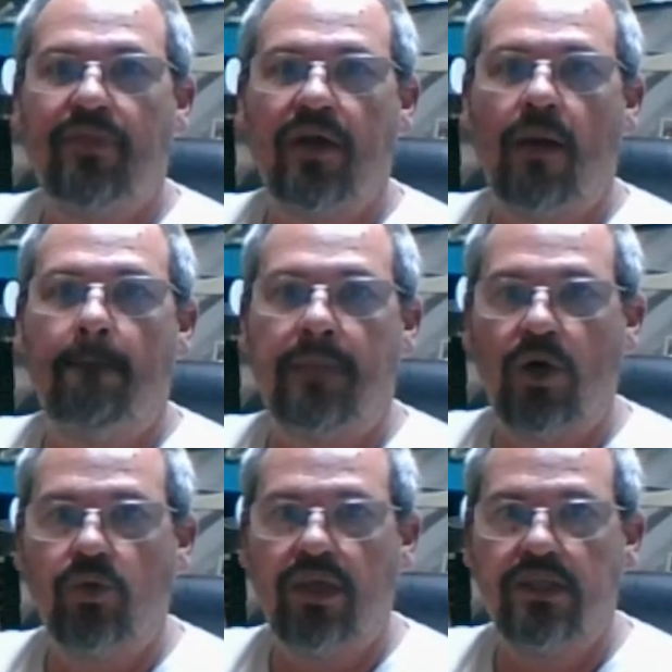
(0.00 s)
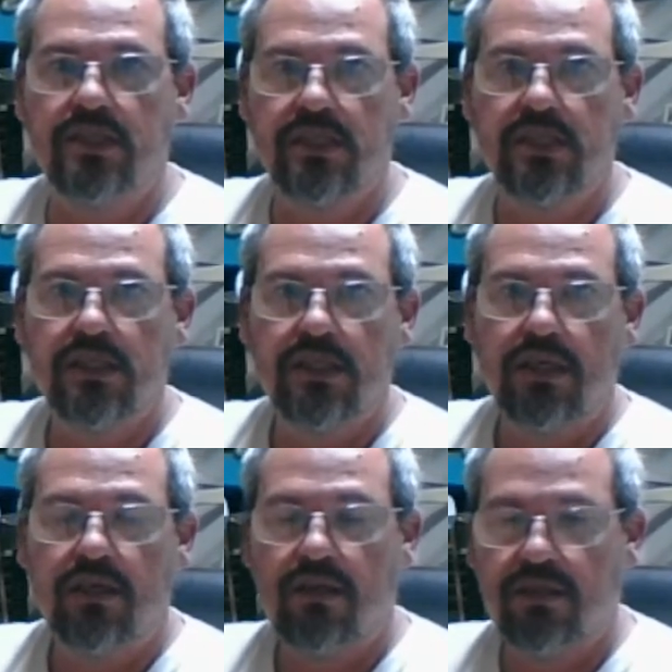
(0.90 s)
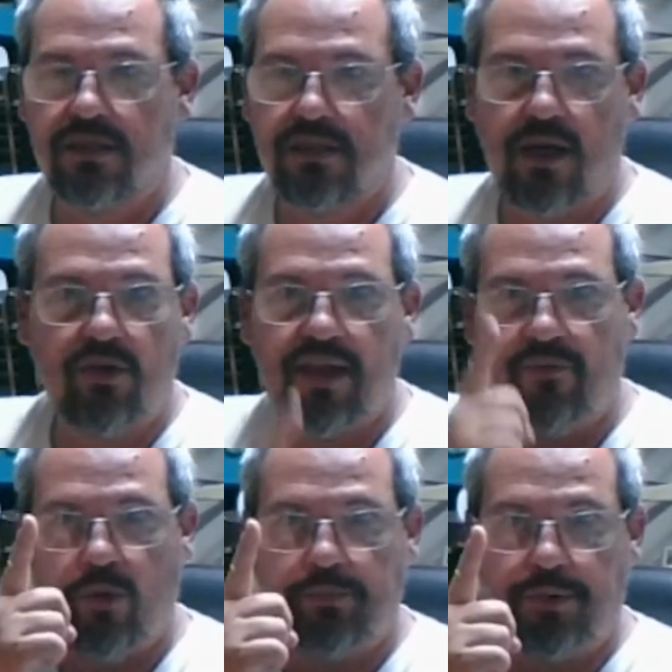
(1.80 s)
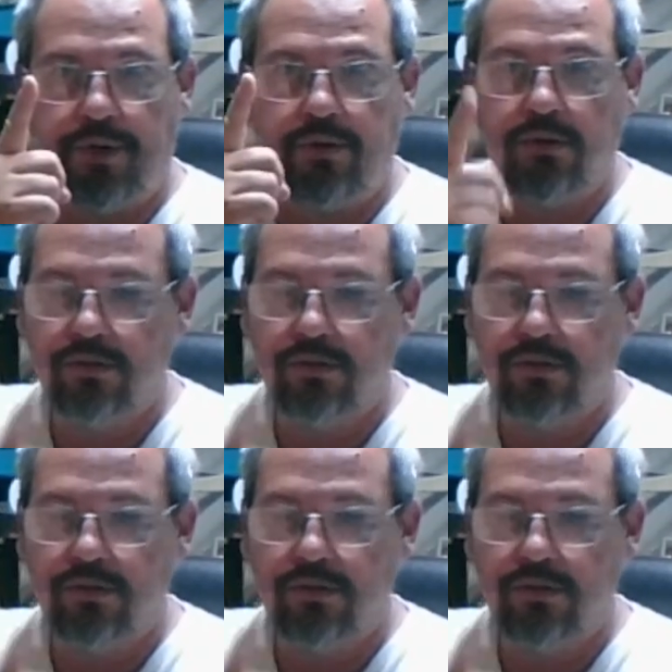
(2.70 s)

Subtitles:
the components because I only have one printer.